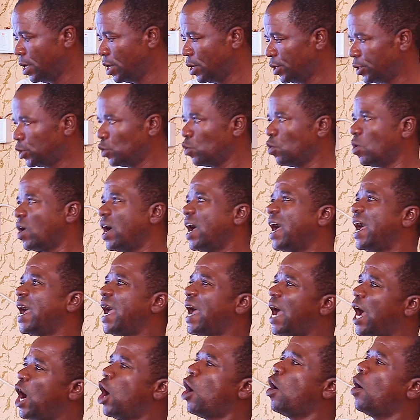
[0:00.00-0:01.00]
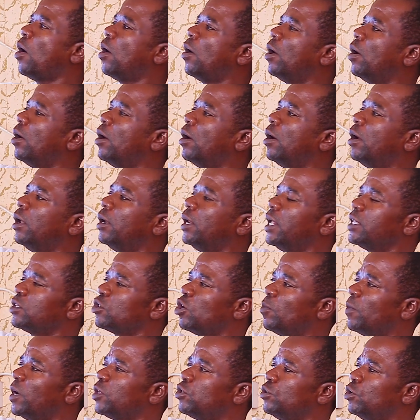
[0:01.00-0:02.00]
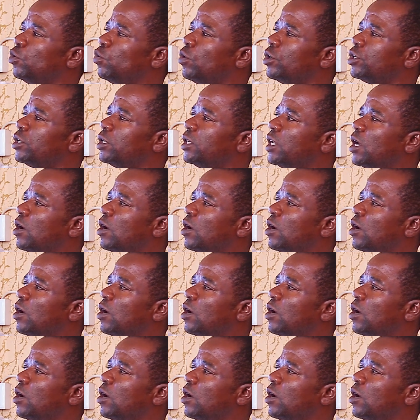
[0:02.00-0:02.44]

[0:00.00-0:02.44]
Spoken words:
So let's come back to the question